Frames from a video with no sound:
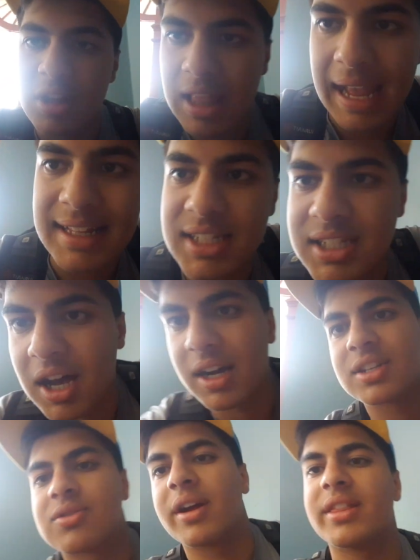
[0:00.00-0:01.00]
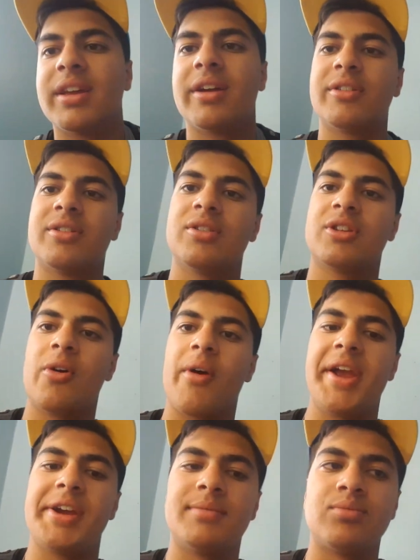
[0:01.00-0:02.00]
Light socks right there, so let's go
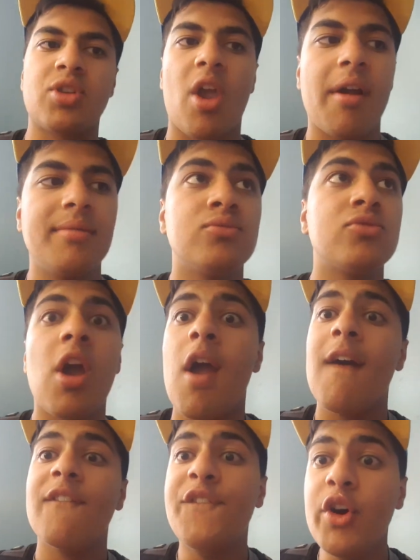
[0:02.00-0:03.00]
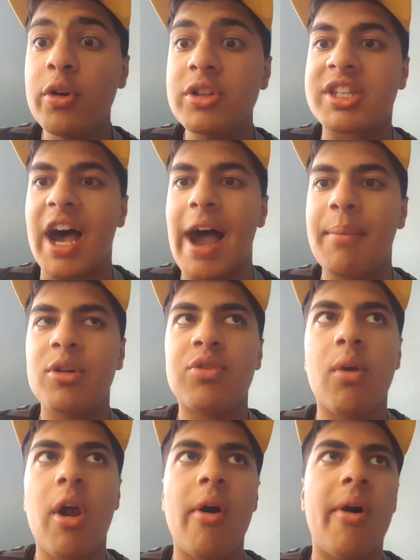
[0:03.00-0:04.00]
right here. Food time with
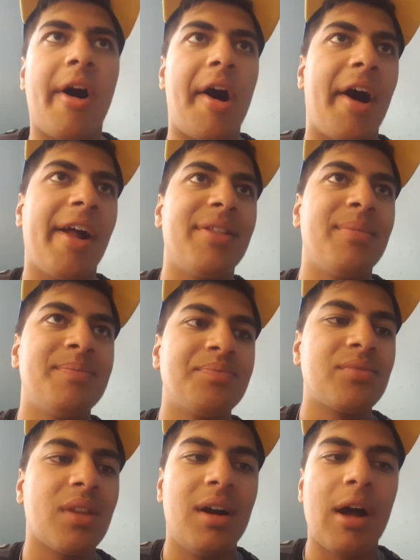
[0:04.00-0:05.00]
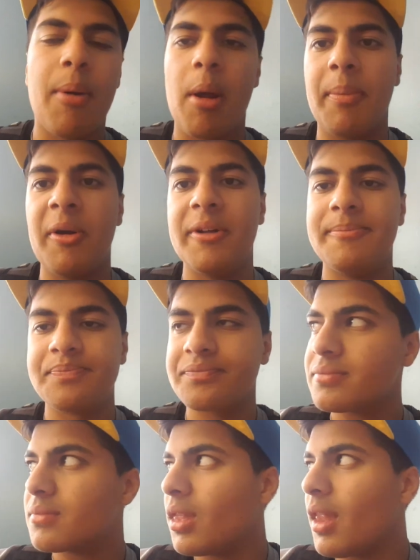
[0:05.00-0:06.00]
Rohan. I'll probably put
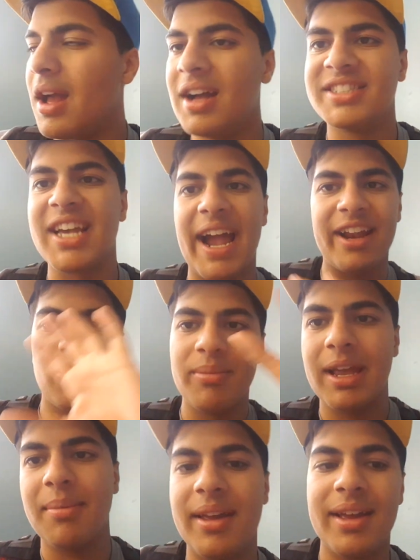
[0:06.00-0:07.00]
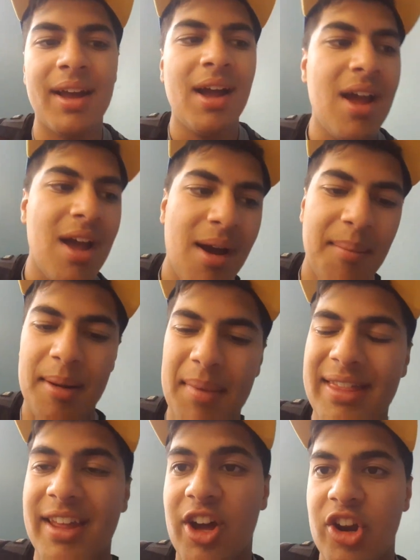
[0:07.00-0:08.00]
a title maybe, but I'm
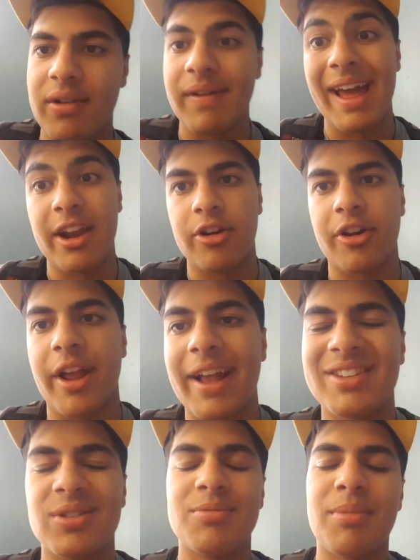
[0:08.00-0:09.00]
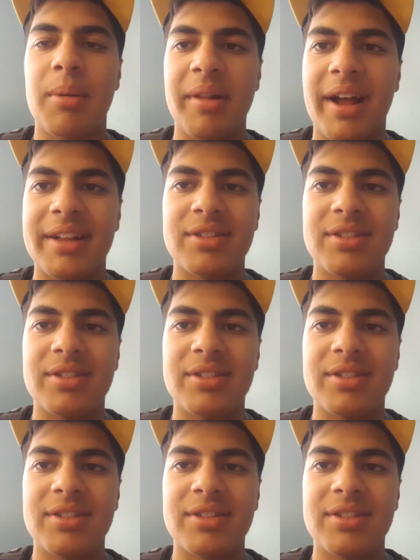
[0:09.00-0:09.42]
not that good at editor yet, so I'm probably